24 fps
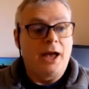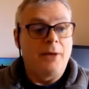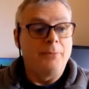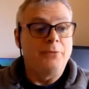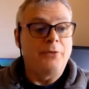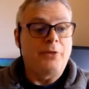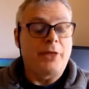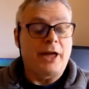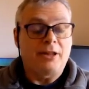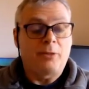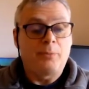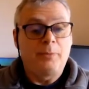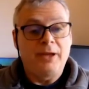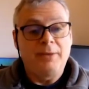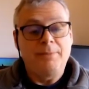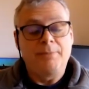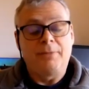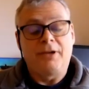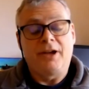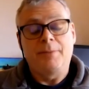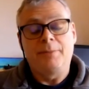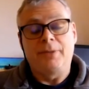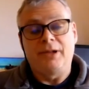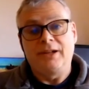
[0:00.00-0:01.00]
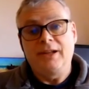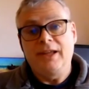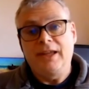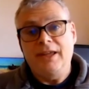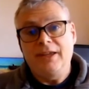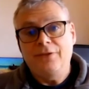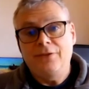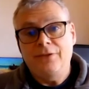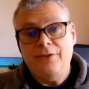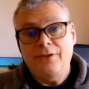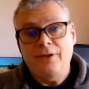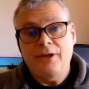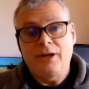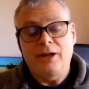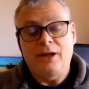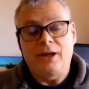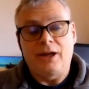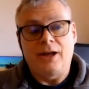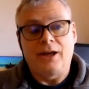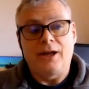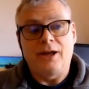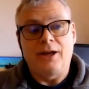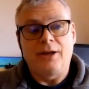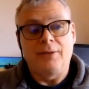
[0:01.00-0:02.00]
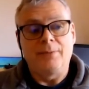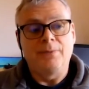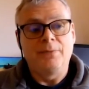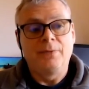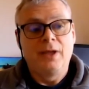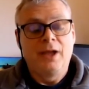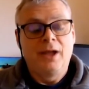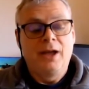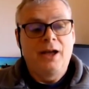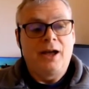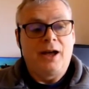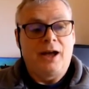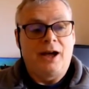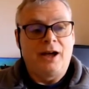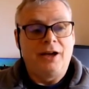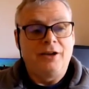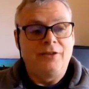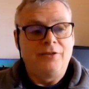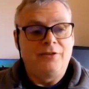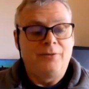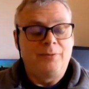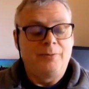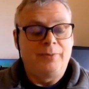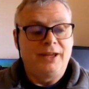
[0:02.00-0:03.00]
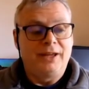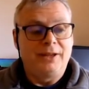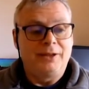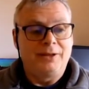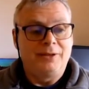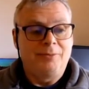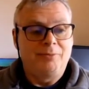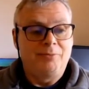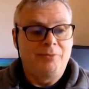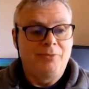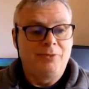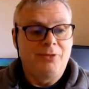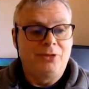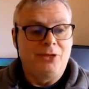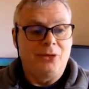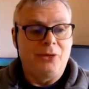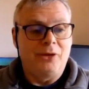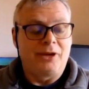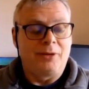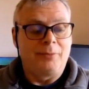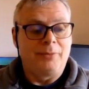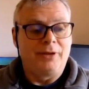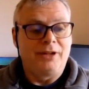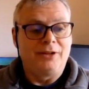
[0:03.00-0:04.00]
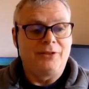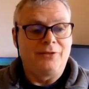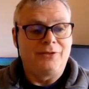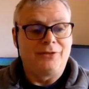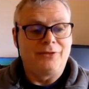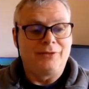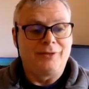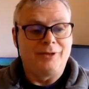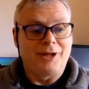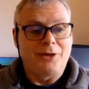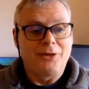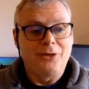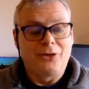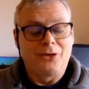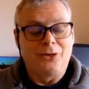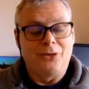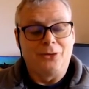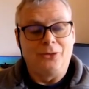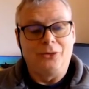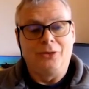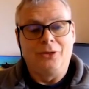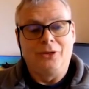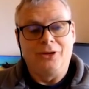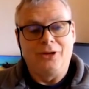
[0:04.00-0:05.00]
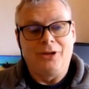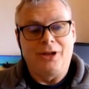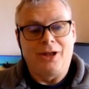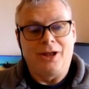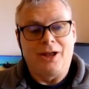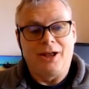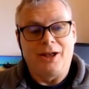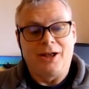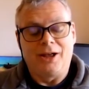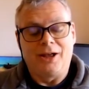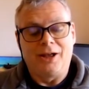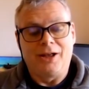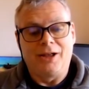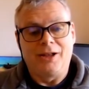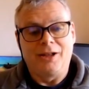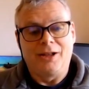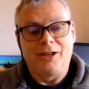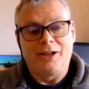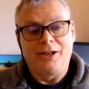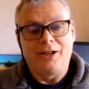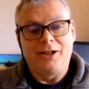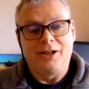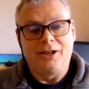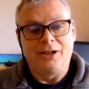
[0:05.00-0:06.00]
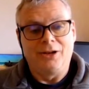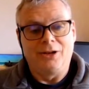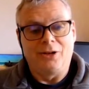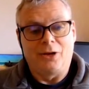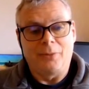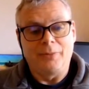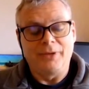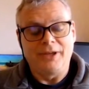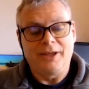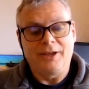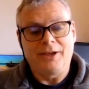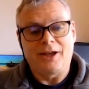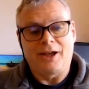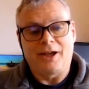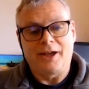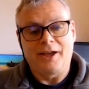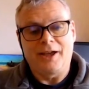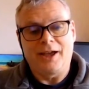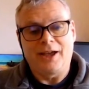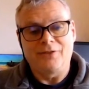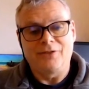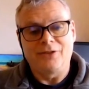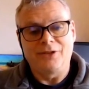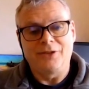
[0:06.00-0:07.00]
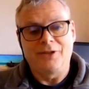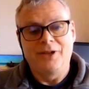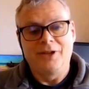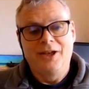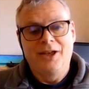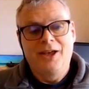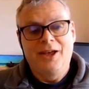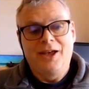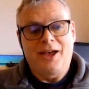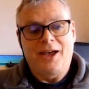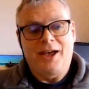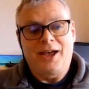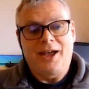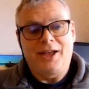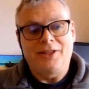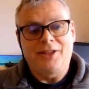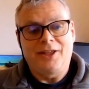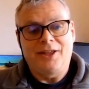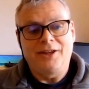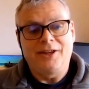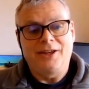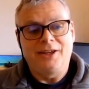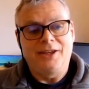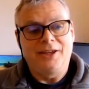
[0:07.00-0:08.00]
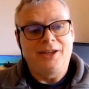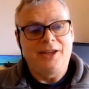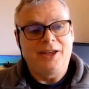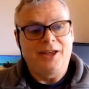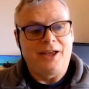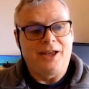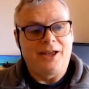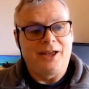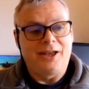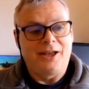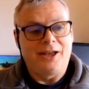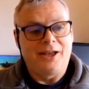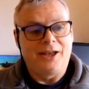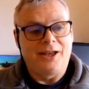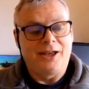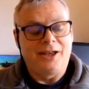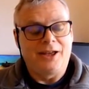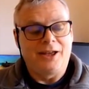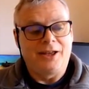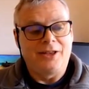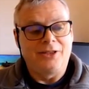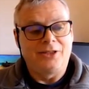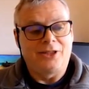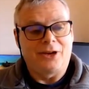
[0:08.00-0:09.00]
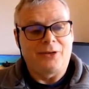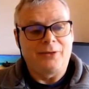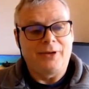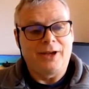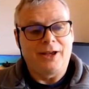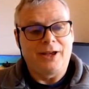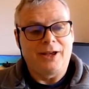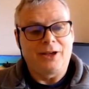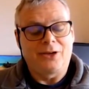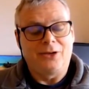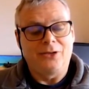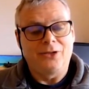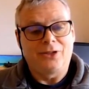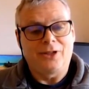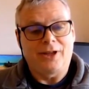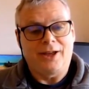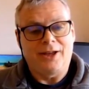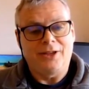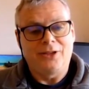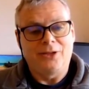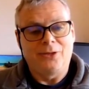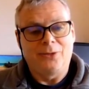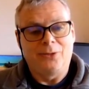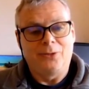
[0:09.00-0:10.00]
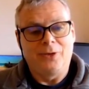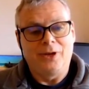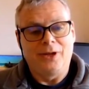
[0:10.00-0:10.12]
That's been my belief. I've been doing a bit of local lobbying. I haven't had any direct contact